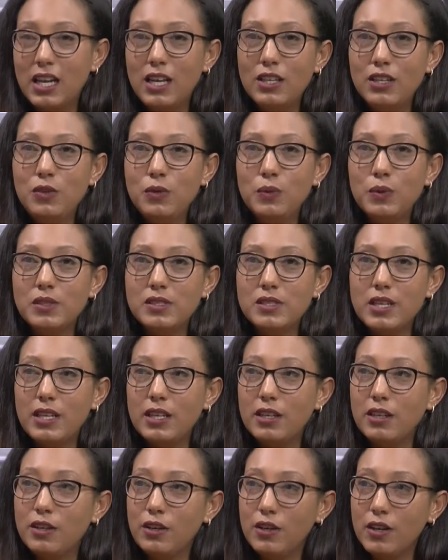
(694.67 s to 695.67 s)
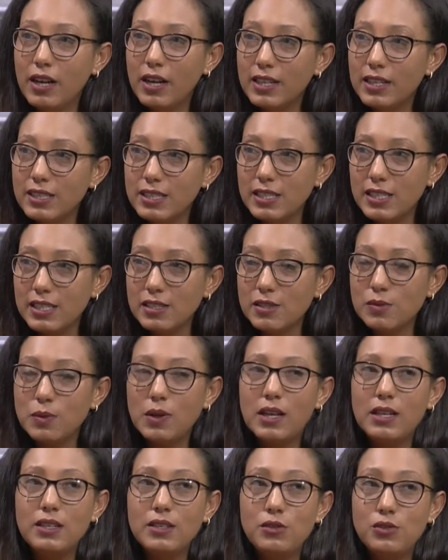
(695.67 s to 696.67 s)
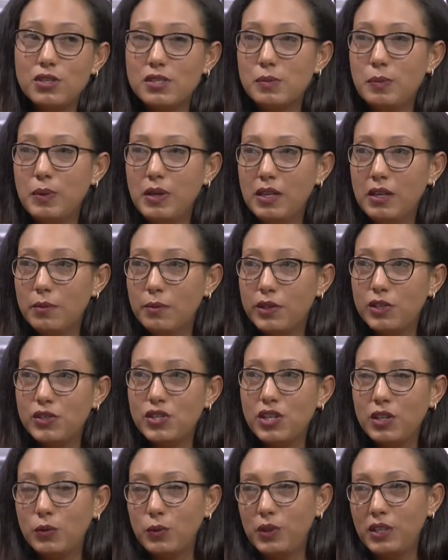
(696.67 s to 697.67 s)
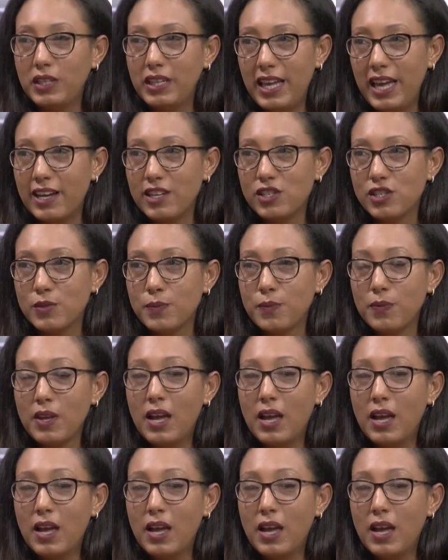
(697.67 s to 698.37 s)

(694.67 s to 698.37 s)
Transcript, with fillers: You will take your ID as well, and you just pay the merchant with cash.